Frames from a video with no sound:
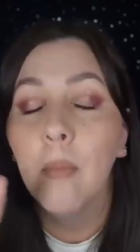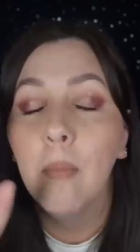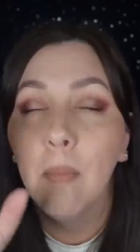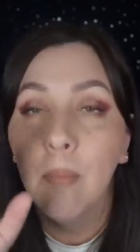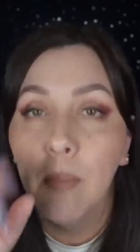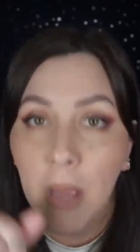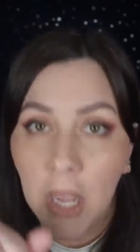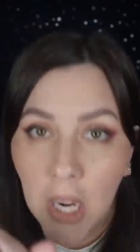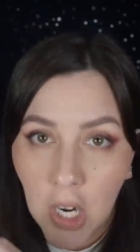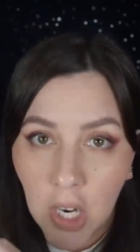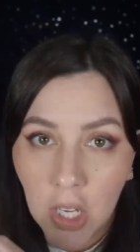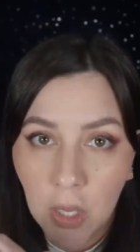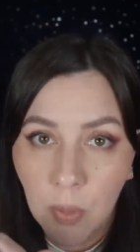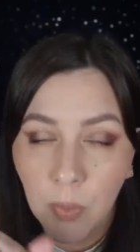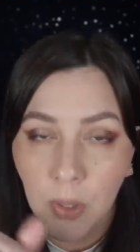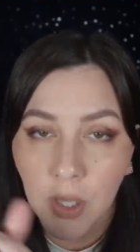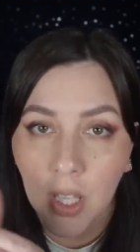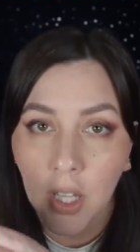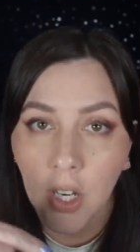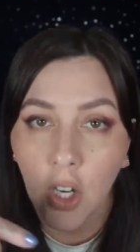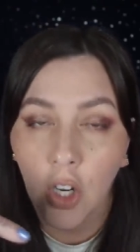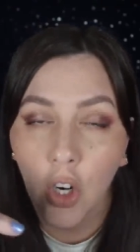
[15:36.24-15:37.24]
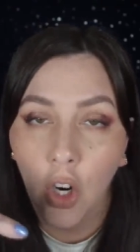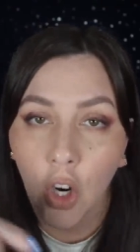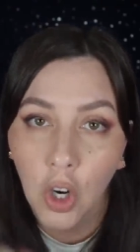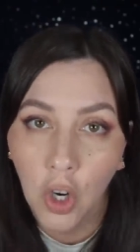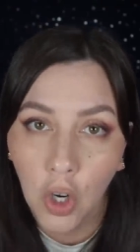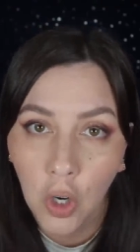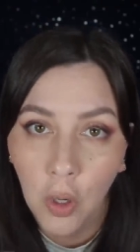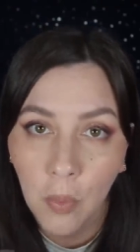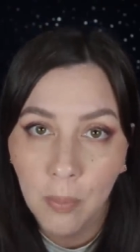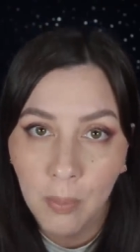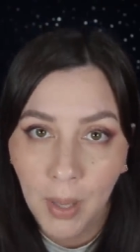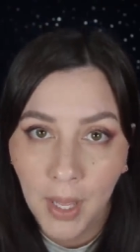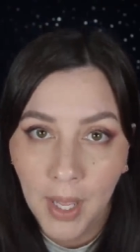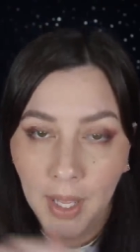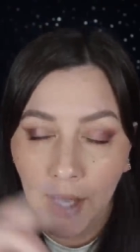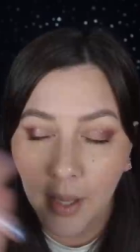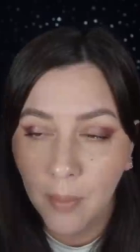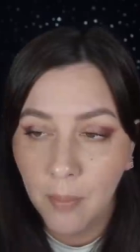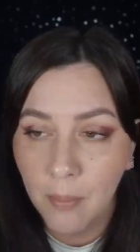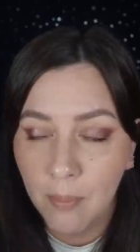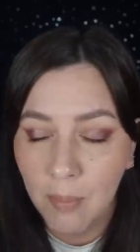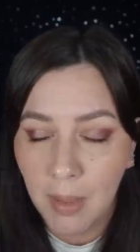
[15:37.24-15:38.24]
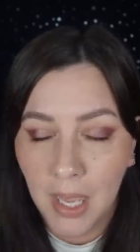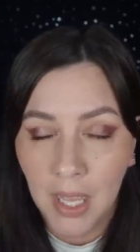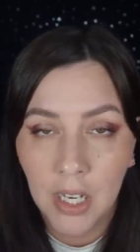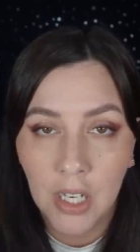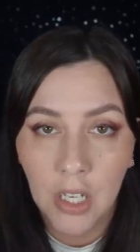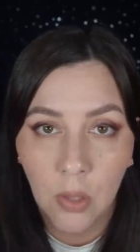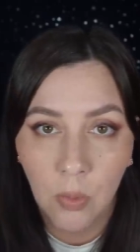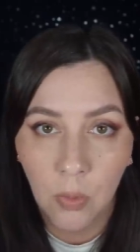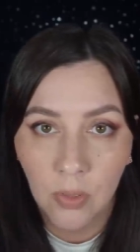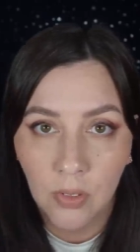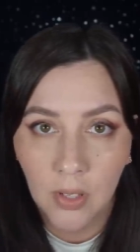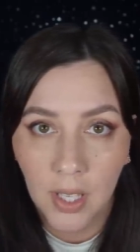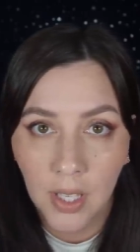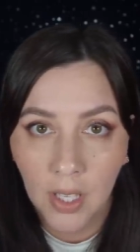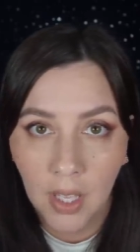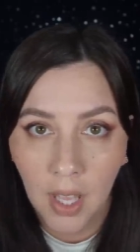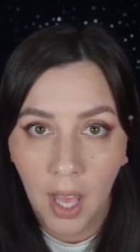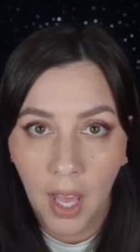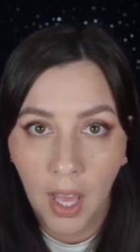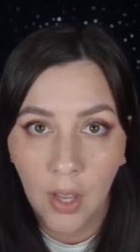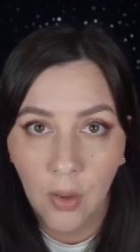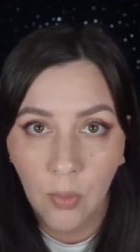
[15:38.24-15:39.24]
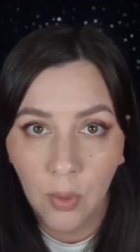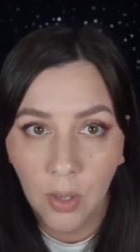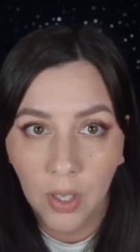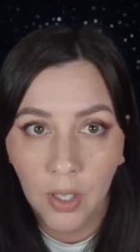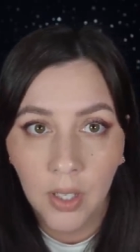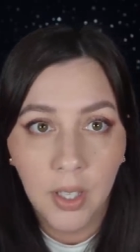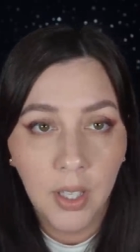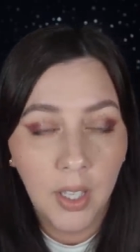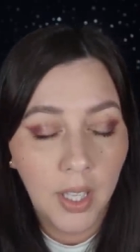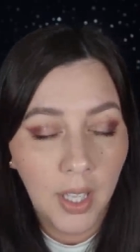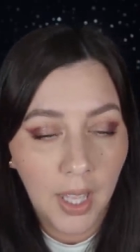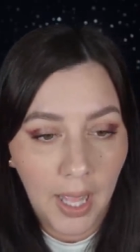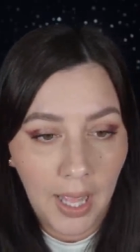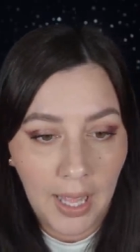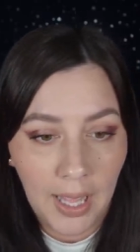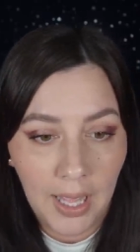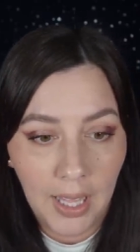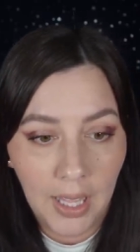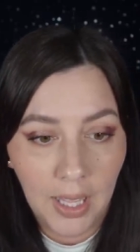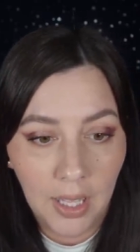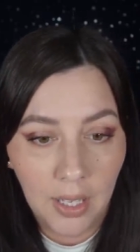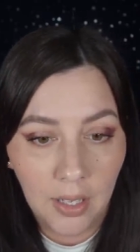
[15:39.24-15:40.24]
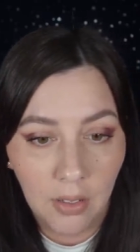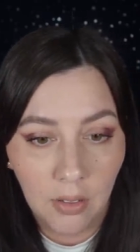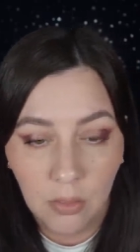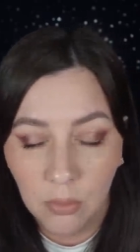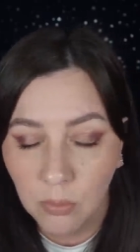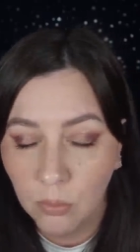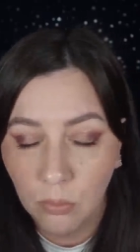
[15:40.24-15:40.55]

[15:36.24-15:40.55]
Mary would get on her bike. Mandy would take Kyra and